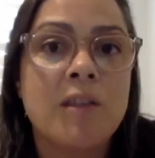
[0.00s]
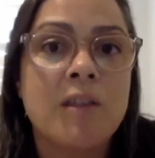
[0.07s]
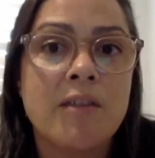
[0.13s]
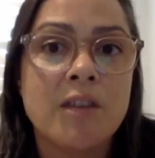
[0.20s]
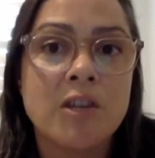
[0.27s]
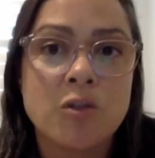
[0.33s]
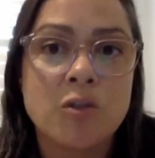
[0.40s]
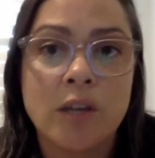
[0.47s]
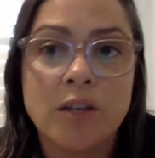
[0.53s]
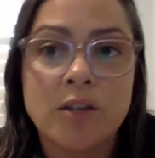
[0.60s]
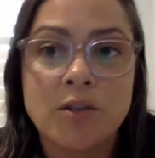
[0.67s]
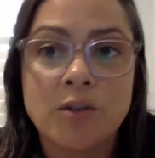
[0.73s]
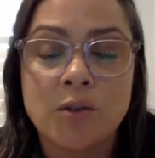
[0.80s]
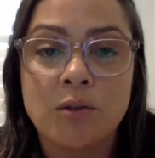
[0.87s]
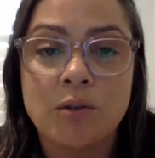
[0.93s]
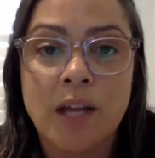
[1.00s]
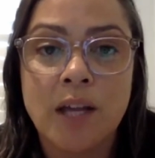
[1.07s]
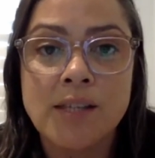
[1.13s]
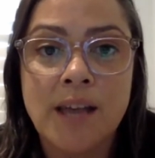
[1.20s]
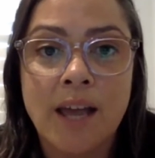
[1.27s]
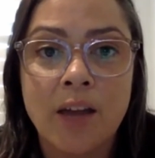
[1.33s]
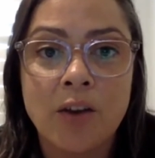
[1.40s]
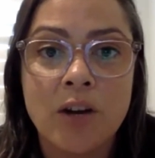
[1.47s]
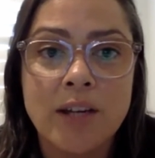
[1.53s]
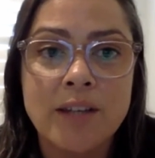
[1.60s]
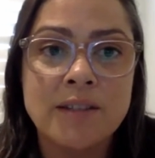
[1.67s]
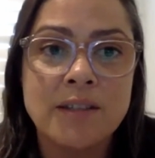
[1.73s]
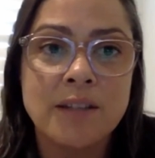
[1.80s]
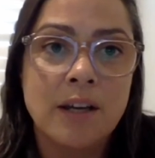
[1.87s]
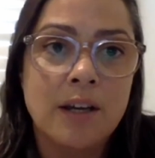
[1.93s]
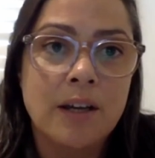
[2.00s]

that they're trying to antagonize.